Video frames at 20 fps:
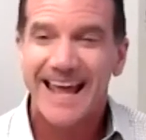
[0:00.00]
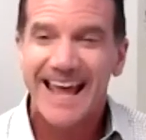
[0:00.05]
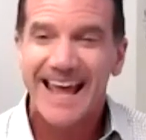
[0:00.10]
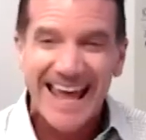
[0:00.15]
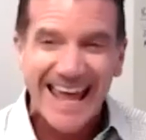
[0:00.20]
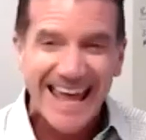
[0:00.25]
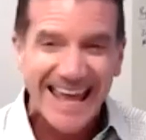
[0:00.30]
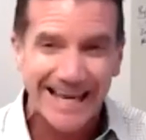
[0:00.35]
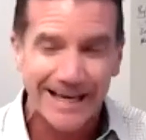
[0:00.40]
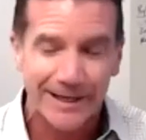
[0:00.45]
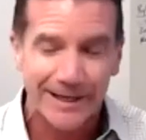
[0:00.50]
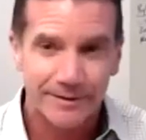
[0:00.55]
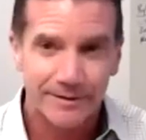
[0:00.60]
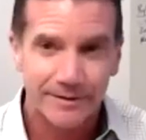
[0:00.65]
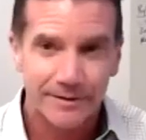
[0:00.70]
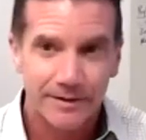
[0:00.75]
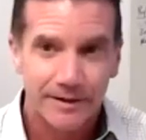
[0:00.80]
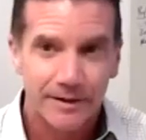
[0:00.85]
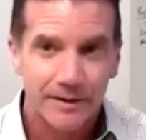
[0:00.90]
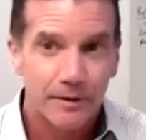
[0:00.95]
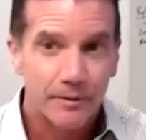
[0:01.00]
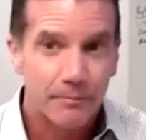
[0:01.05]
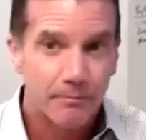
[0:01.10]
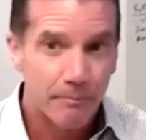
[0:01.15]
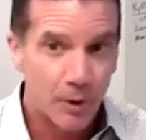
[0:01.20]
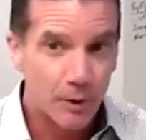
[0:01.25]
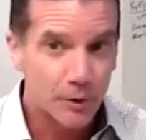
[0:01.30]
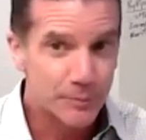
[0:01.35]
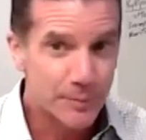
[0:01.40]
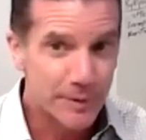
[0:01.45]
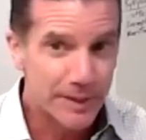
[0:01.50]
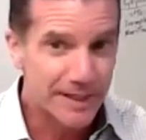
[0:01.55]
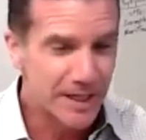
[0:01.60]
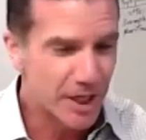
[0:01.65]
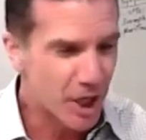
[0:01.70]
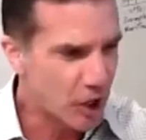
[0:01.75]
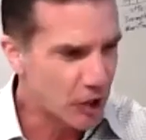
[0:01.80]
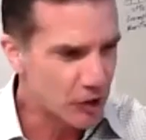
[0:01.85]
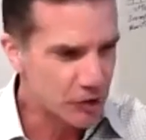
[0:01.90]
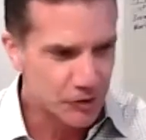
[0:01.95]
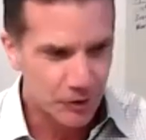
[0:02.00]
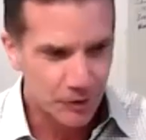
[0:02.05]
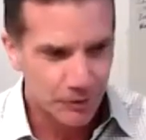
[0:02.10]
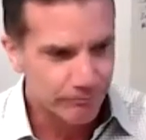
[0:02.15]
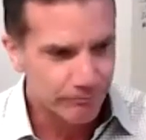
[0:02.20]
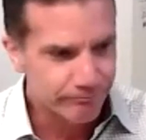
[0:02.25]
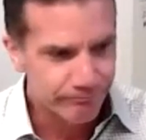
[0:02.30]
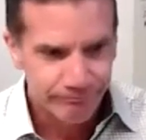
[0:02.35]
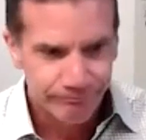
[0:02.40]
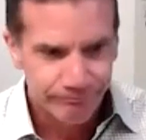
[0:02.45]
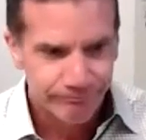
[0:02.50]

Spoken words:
And most BDRs are